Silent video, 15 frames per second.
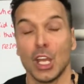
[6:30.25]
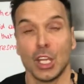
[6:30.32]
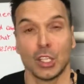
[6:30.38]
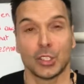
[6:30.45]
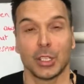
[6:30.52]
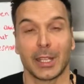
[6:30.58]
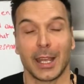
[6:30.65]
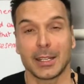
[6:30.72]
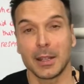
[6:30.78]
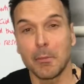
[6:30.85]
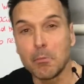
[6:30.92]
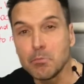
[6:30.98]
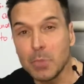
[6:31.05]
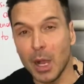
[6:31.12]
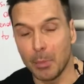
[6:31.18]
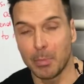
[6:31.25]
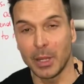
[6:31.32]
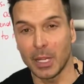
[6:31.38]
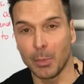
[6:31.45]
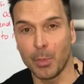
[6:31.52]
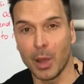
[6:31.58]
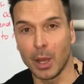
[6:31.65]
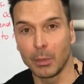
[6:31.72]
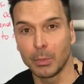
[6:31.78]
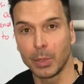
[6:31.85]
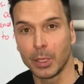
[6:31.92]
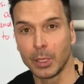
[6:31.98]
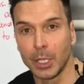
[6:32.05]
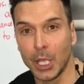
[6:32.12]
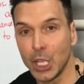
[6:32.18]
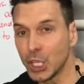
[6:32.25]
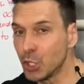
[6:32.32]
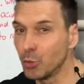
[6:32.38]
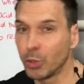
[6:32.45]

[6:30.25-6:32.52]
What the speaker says: So you get a better pump, you